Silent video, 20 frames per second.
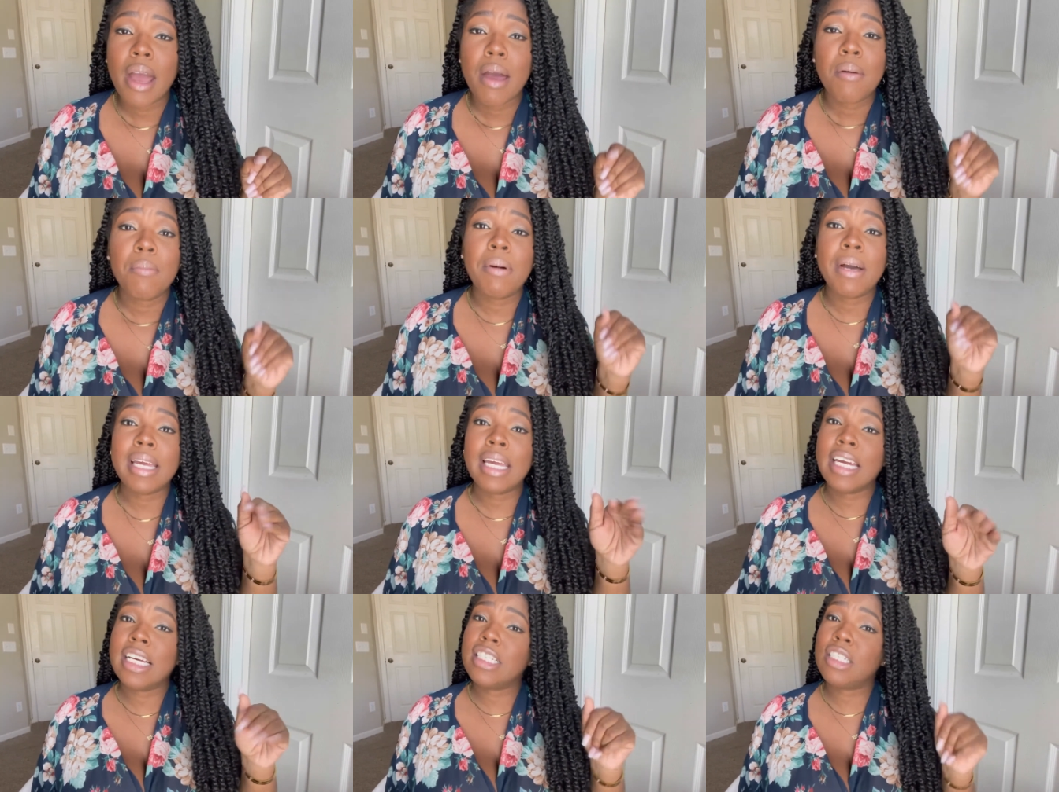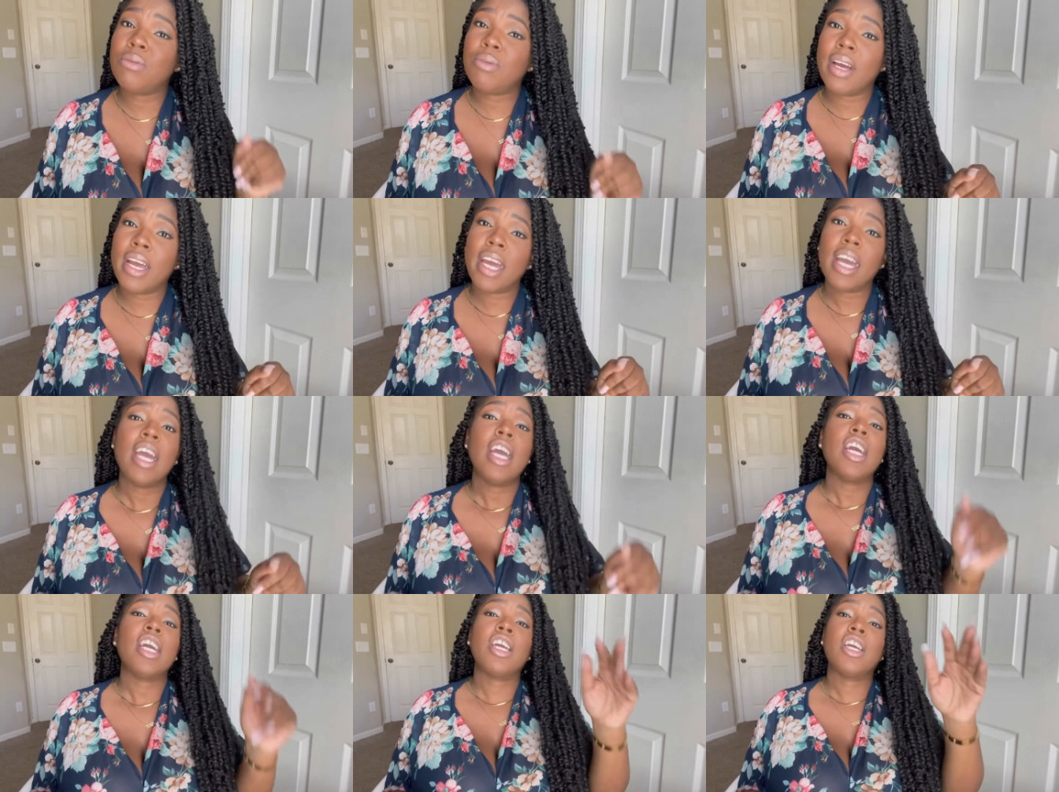But guess what?
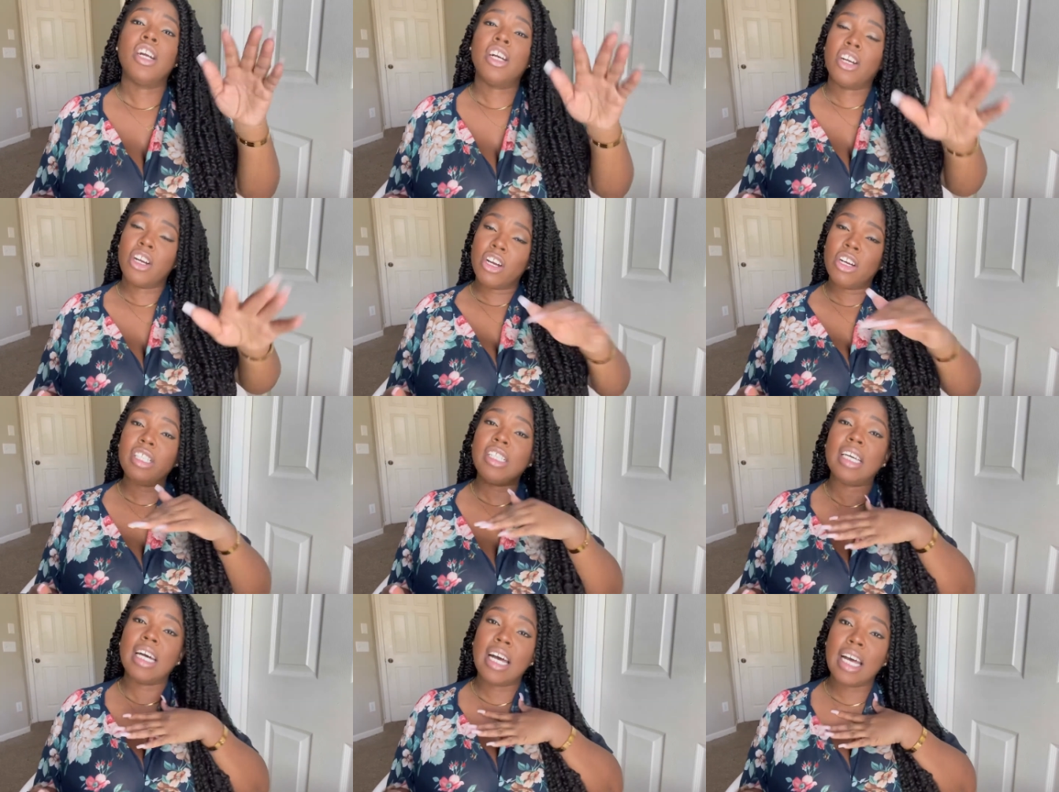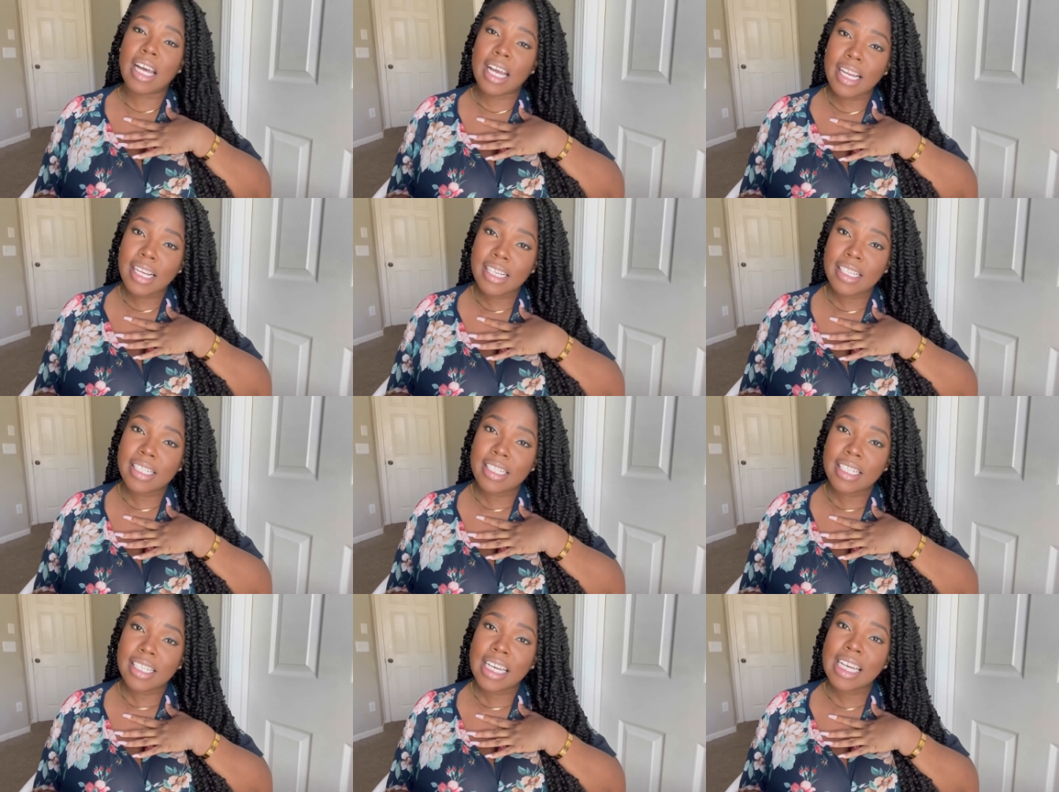Your girl Don
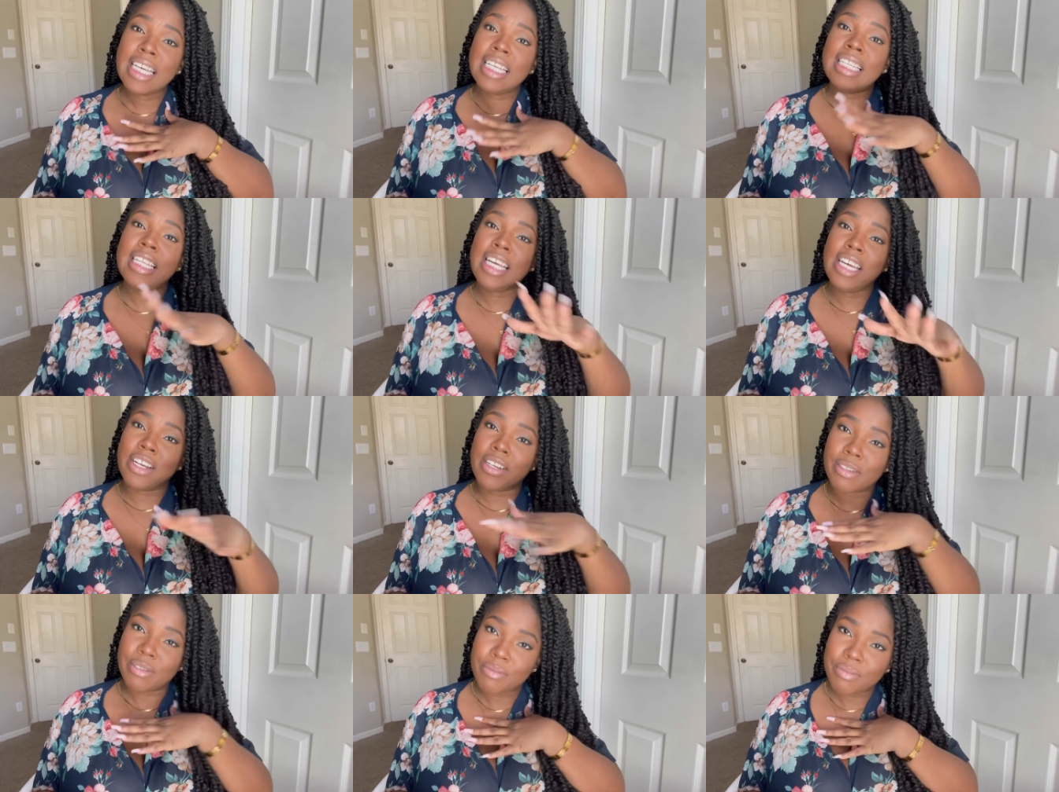is here